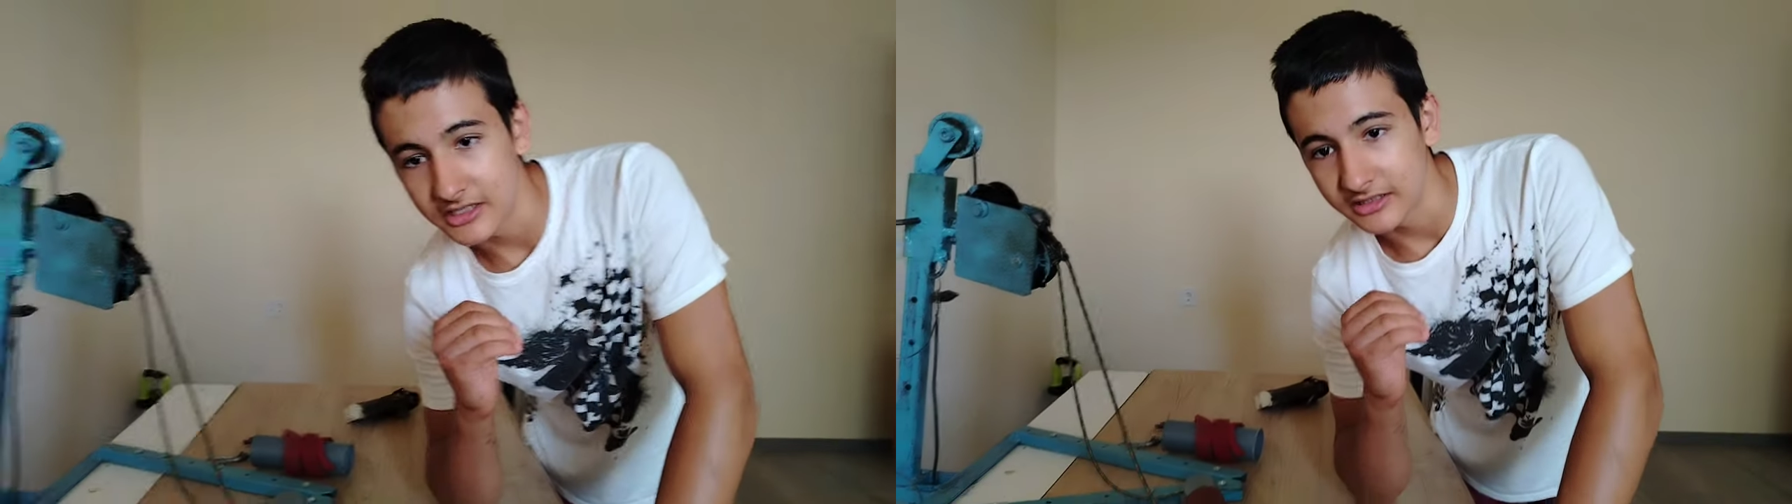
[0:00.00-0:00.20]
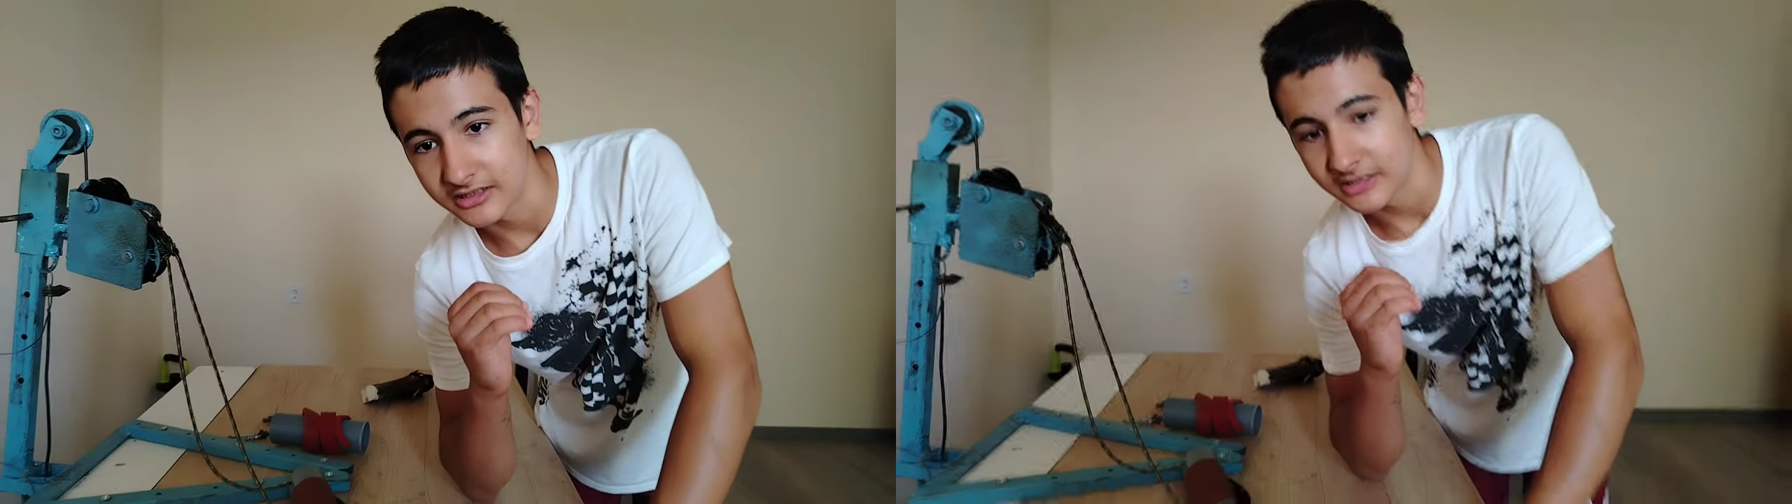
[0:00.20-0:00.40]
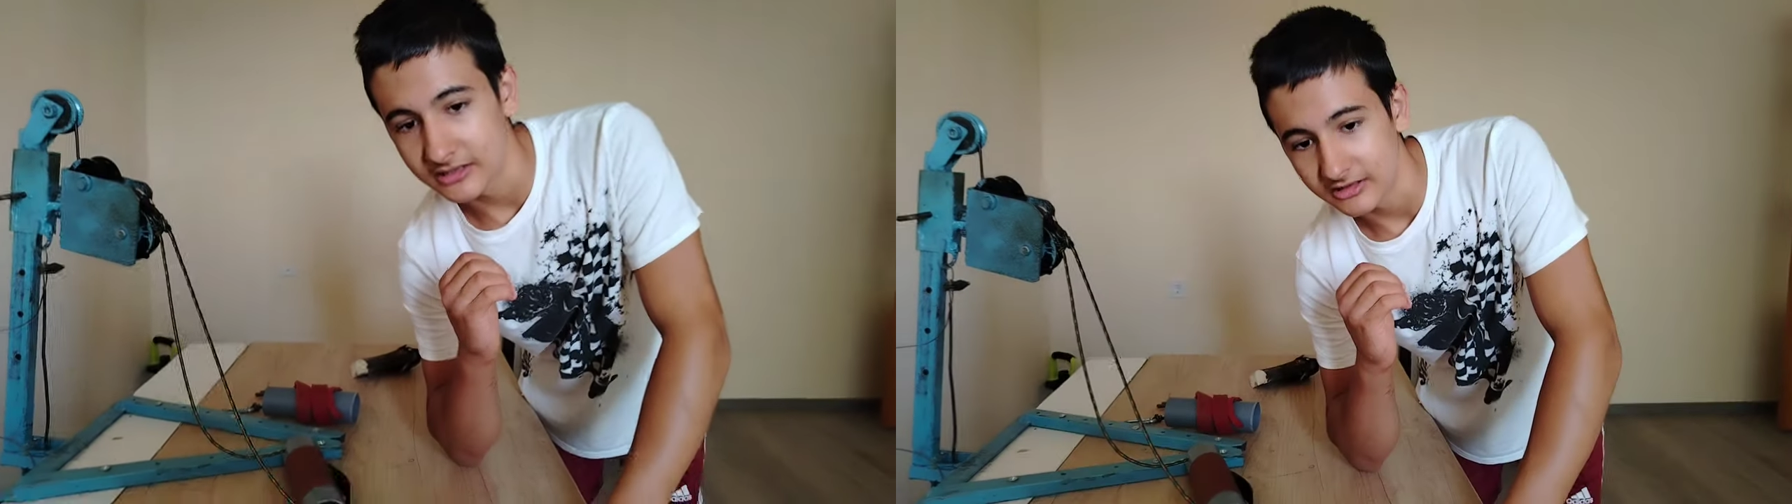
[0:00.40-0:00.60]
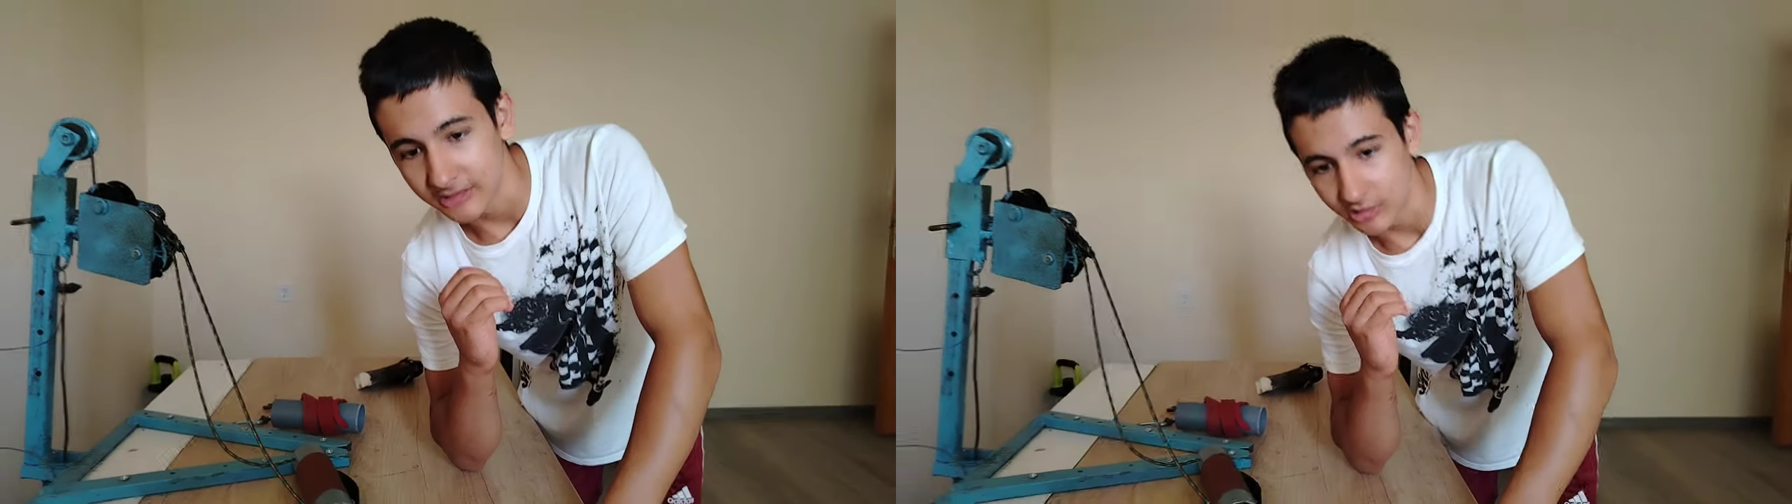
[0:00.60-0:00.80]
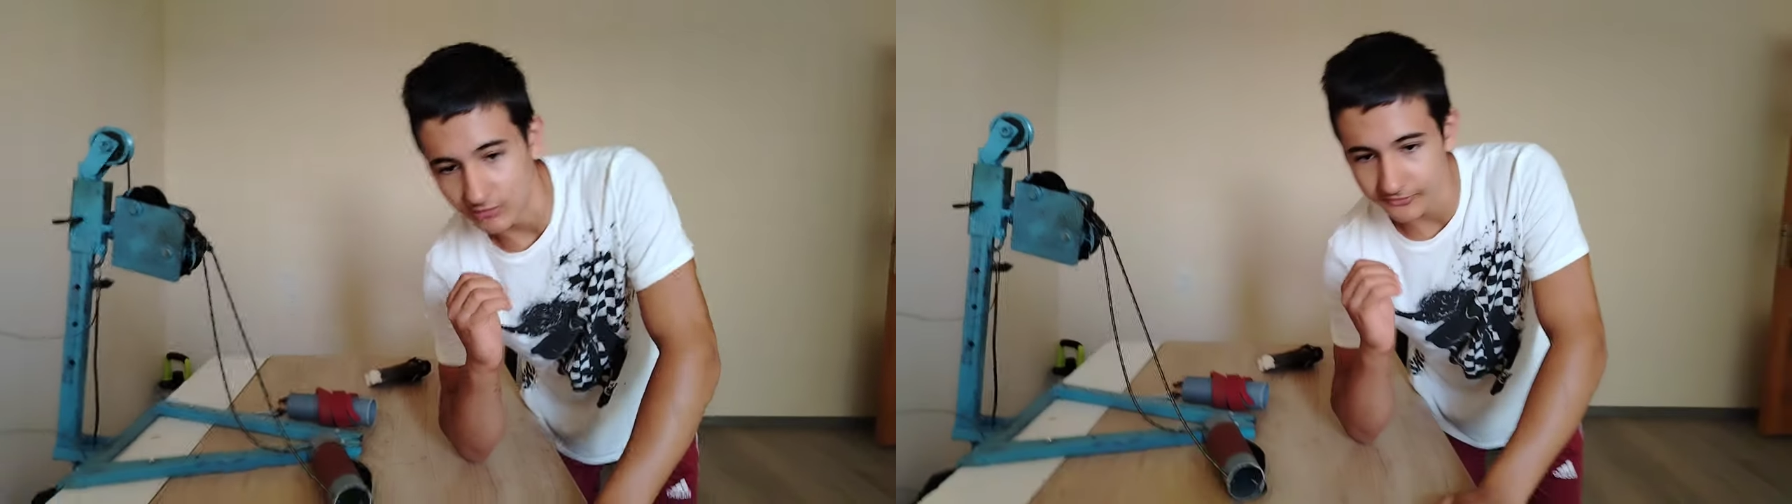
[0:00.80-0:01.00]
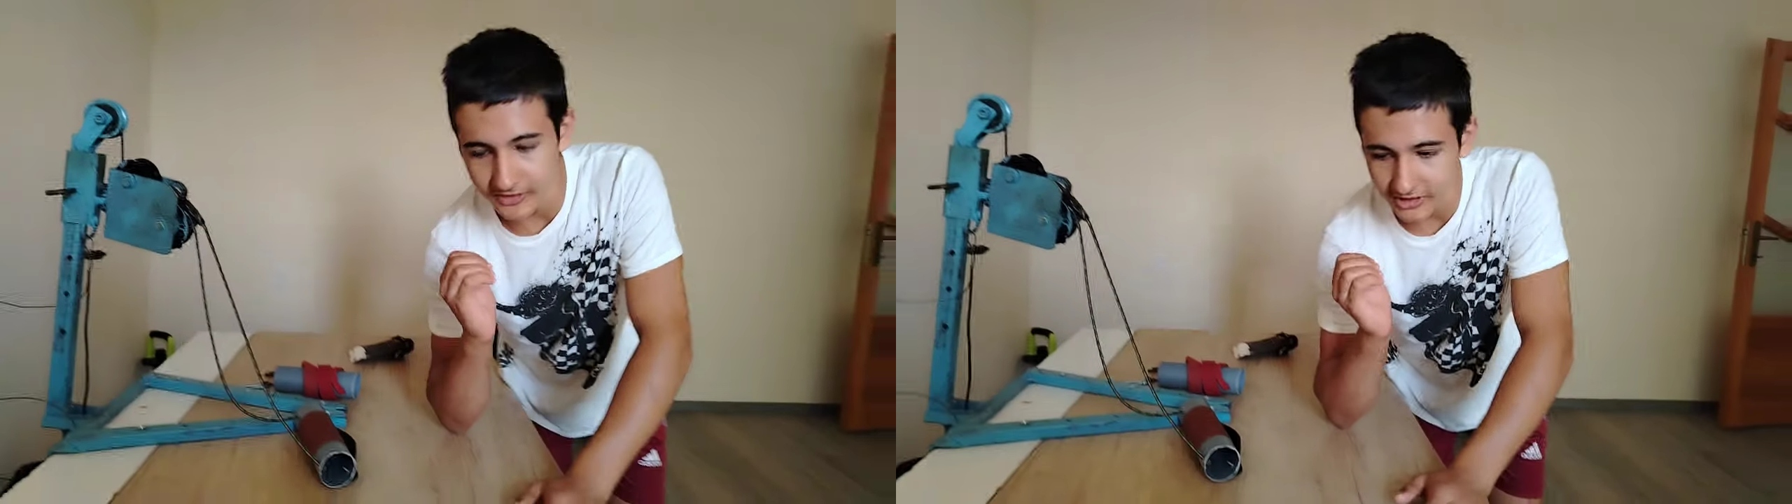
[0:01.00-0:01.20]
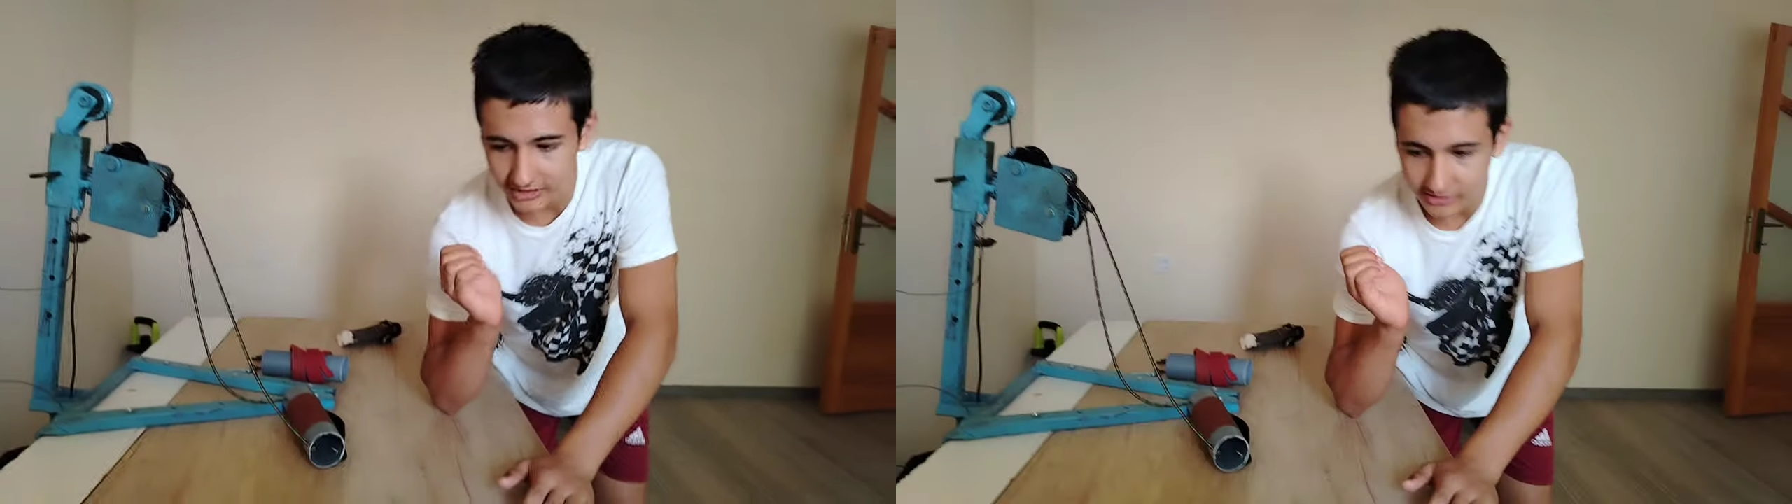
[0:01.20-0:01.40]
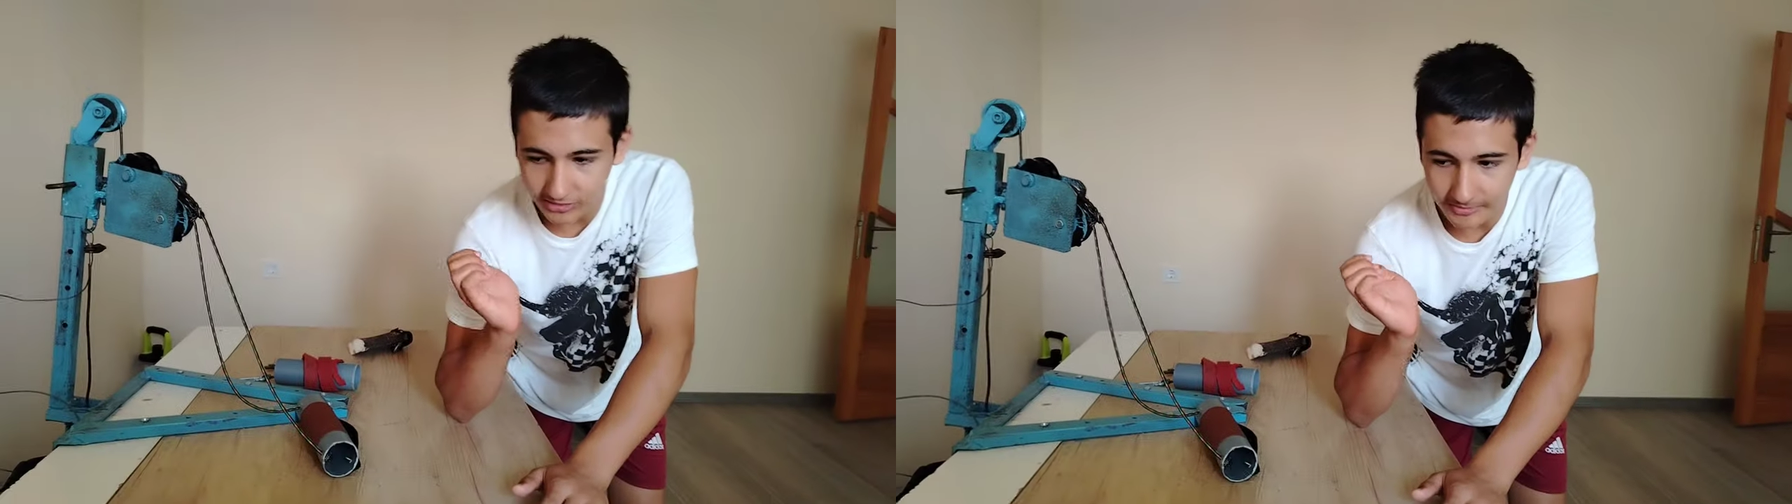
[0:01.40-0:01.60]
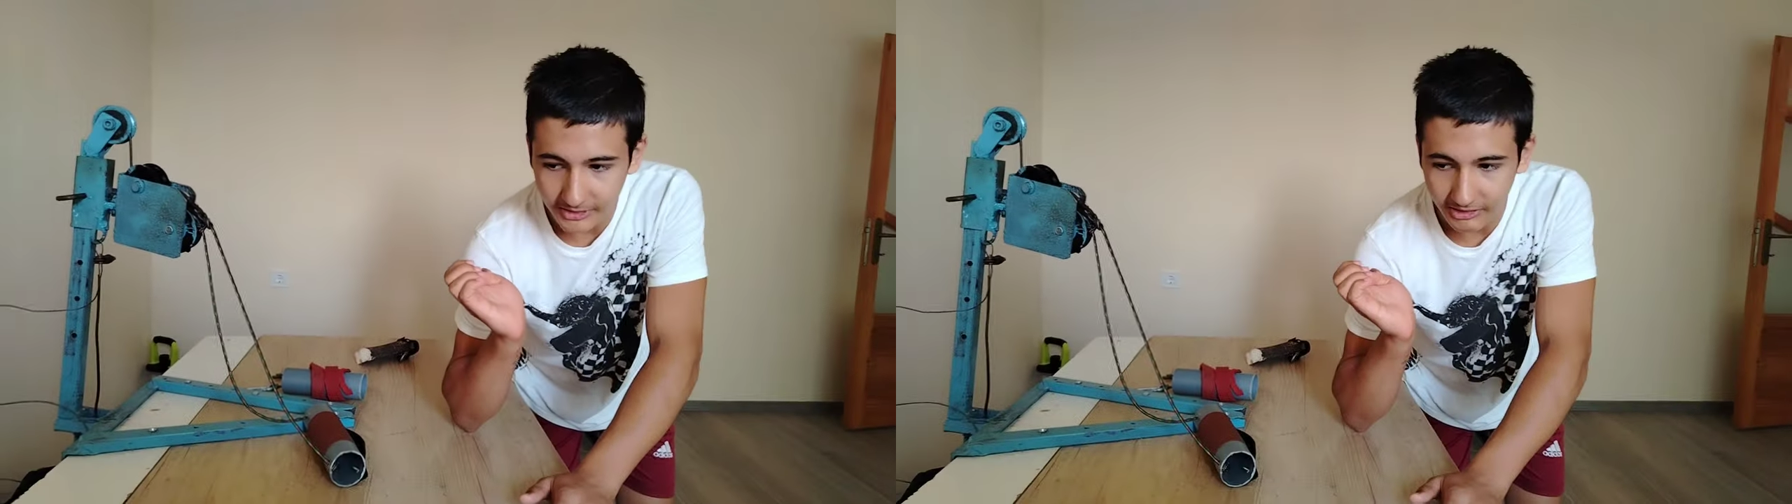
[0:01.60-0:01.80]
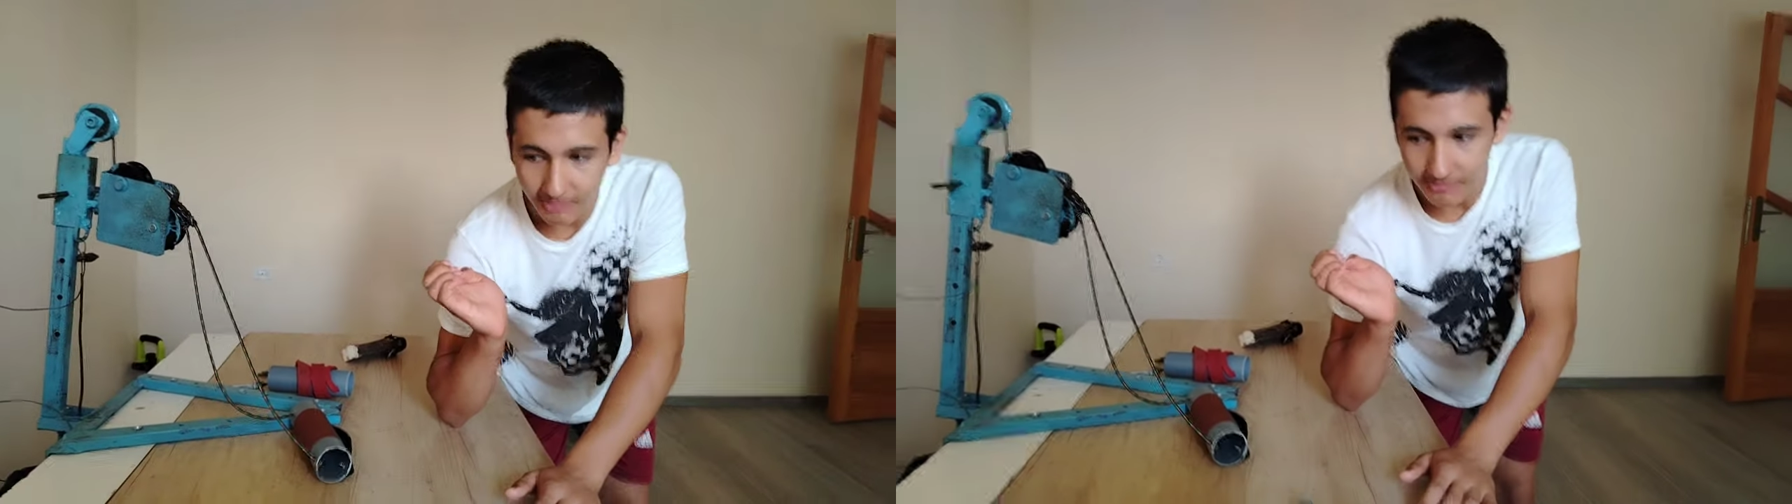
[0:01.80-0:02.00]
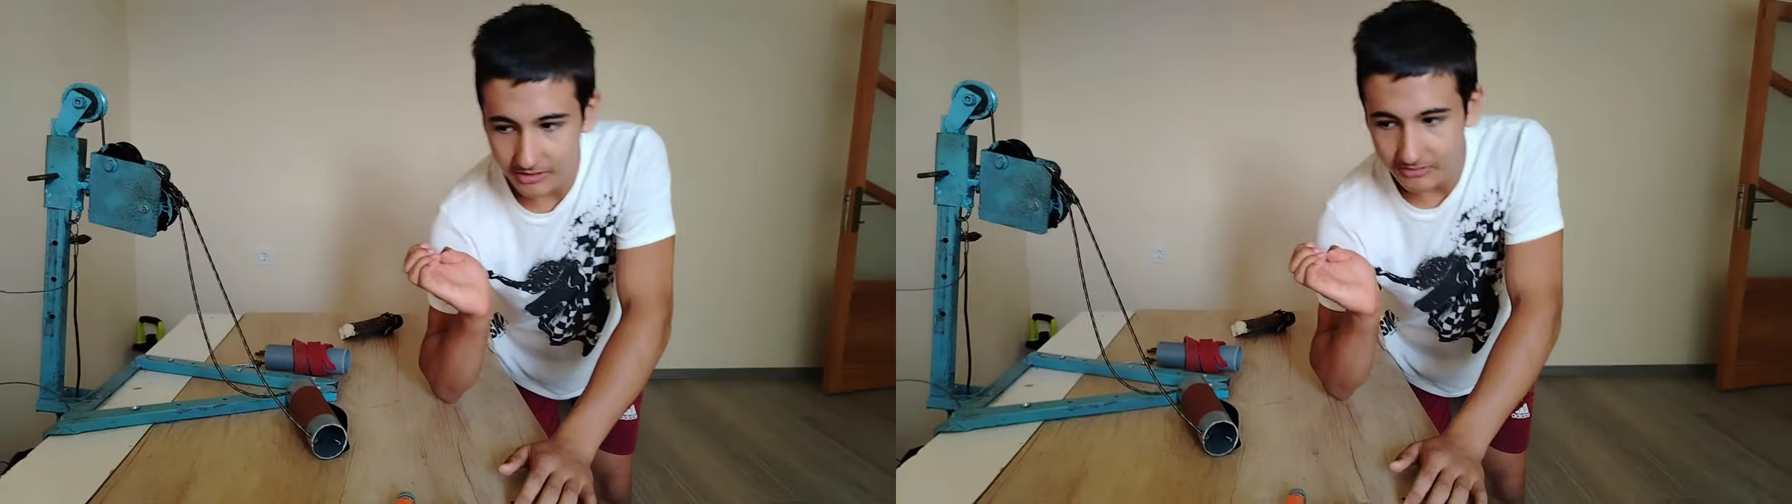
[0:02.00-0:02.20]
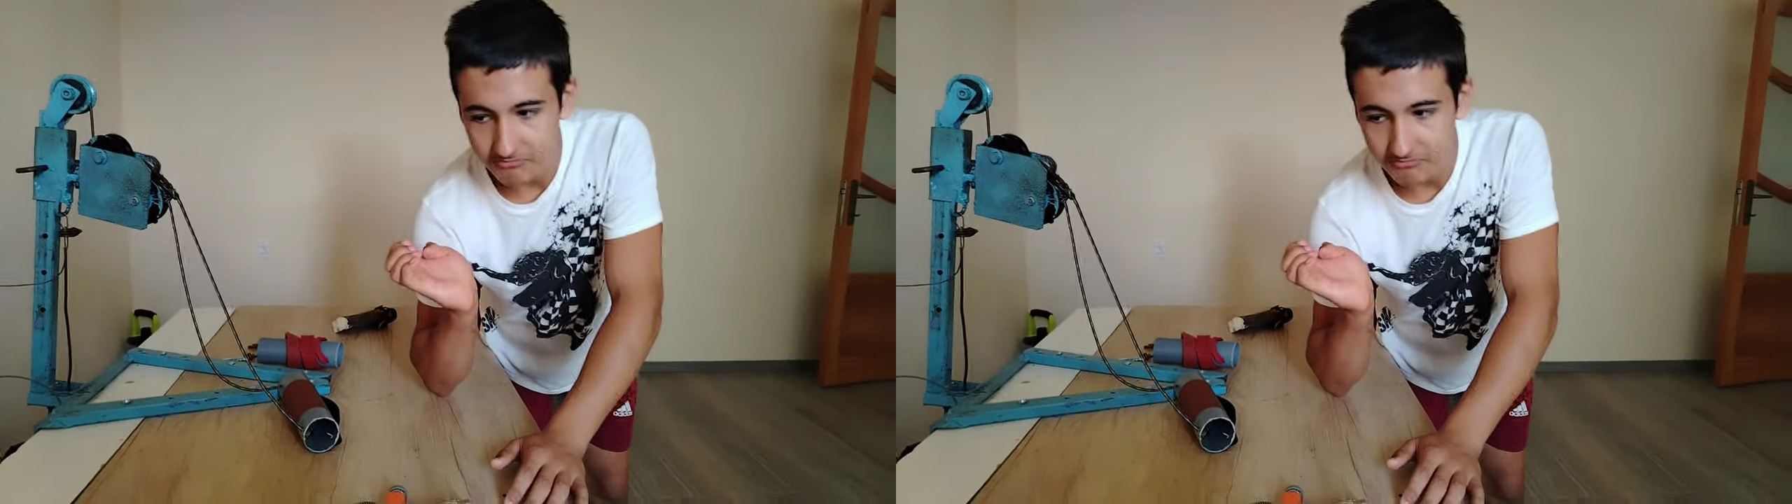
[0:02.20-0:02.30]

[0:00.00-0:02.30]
and our fingers open up.